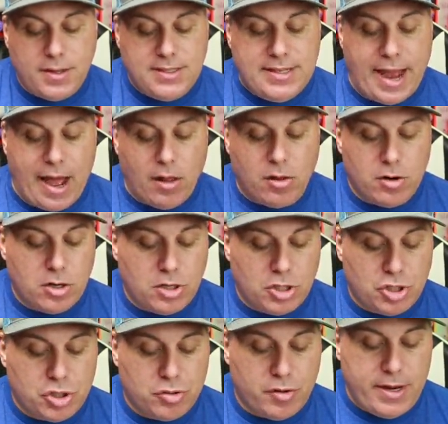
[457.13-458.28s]
Dollar
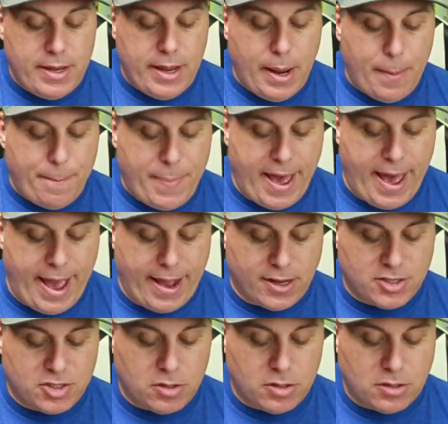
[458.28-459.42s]
Tree
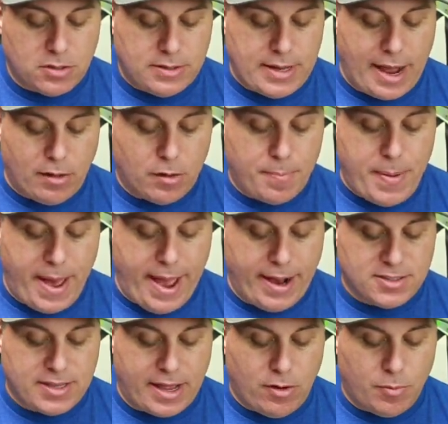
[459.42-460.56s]
packs or dollar
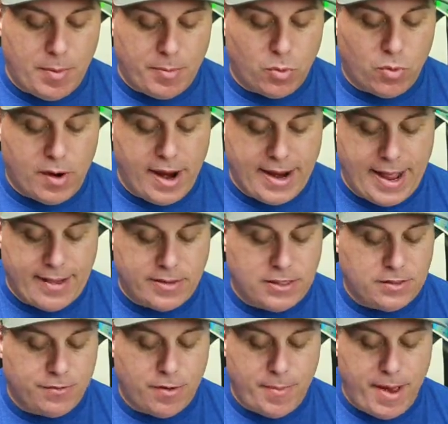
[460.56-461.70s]
packs. I don't remember where I got
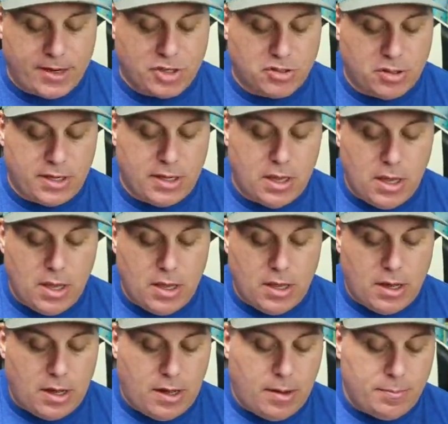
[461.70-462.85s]
these from actually.
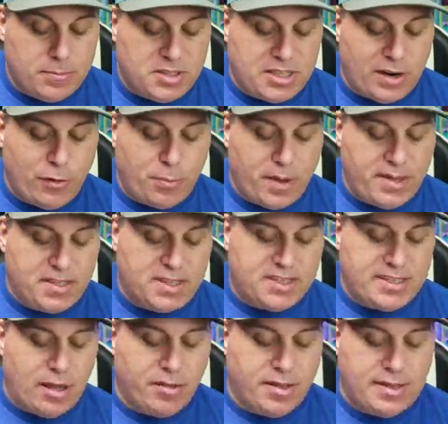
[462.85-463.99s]
Um, several places
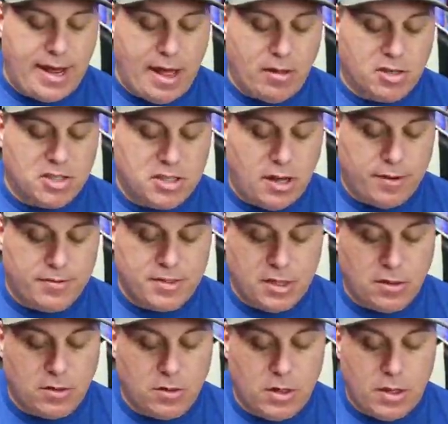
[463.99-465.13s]
sell the dollar stuff,
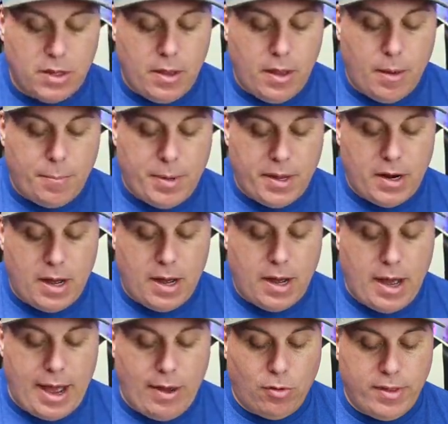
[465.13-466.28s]
so. But uh,
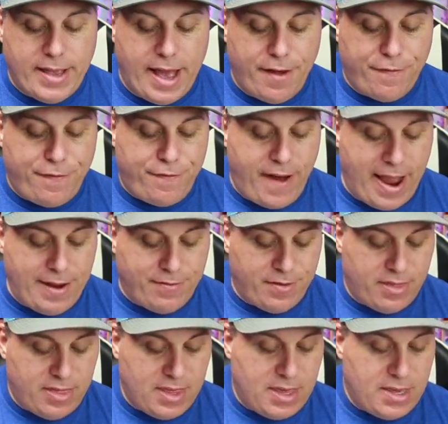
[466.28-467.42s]
I only got five
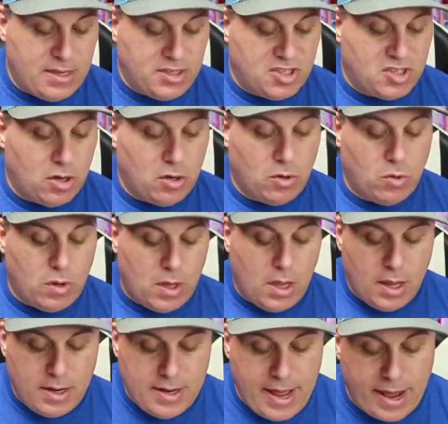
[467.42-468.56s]
of these, so
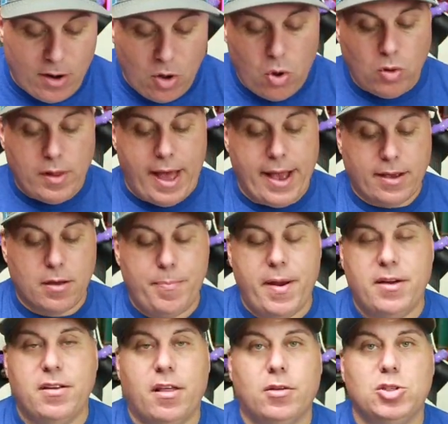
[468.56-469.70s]
not a whole lot
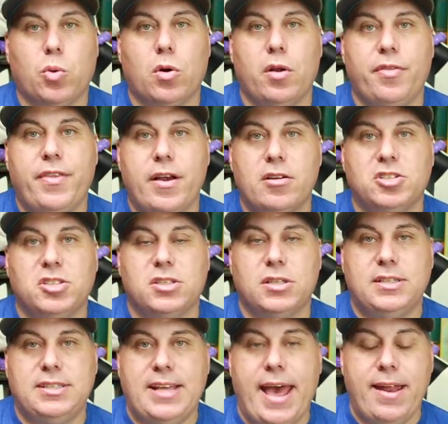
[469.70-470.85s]
compared to the ones where there's
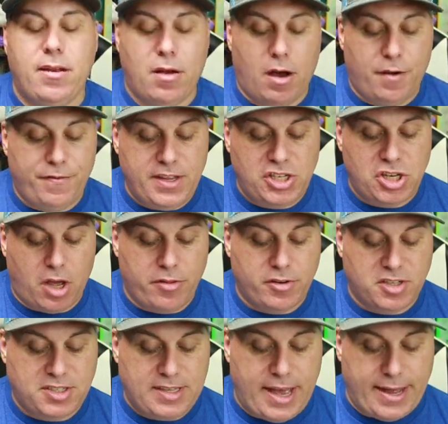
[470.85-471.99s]
10 of each other
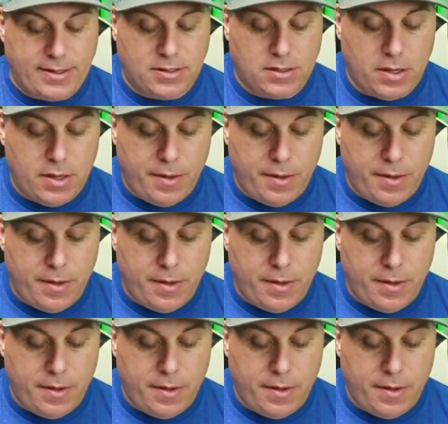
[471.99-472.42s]
set.